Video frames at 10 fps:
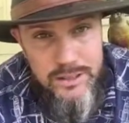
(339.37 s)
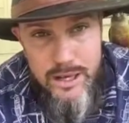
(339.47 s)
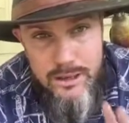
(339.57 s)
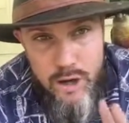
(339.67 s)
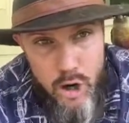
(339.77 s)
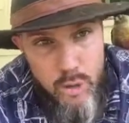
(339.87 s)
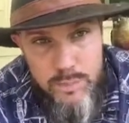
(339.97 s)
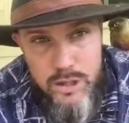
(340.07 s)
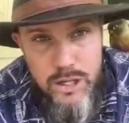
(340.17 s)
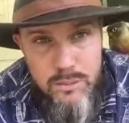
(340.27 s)
and I hope
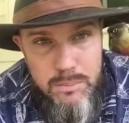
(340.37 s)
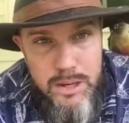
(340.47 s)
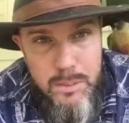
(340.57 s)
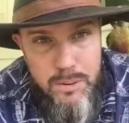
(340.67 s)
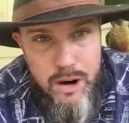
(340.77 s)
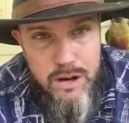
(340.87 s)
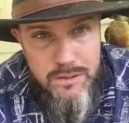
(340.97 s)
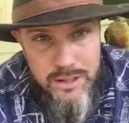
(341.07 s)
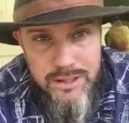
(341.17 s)
you get to be a part of it.